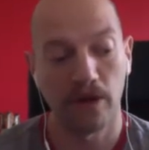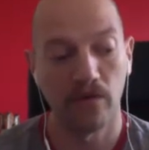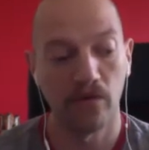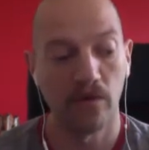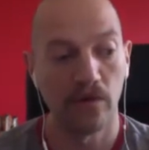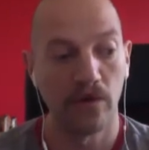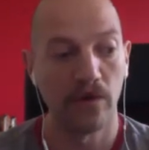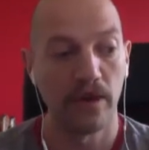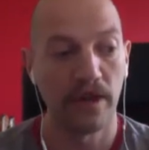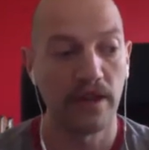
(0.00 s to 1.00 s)
or
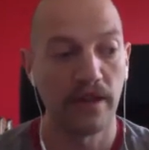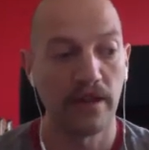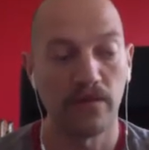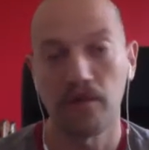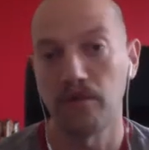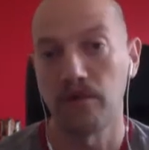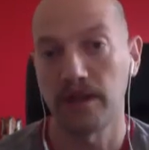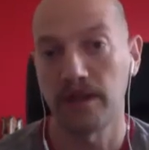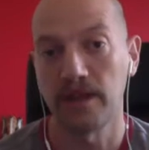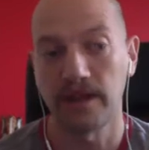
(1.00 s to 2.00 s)
long listings or short
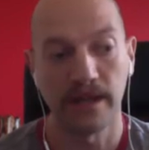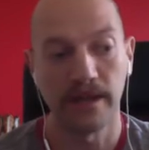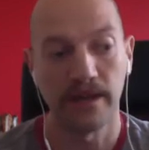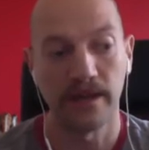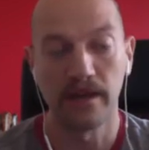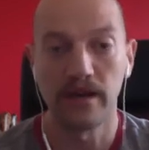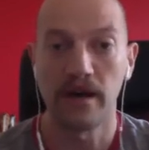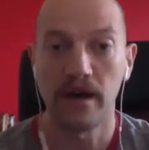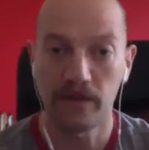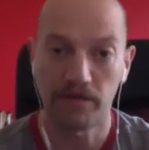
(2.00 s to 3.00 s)
listings in
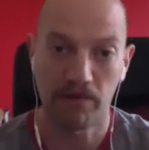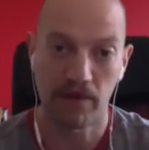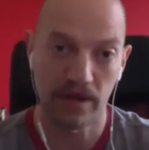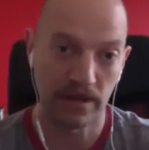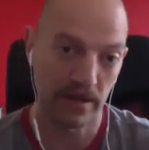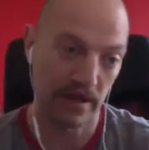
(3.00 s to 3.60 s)
other prize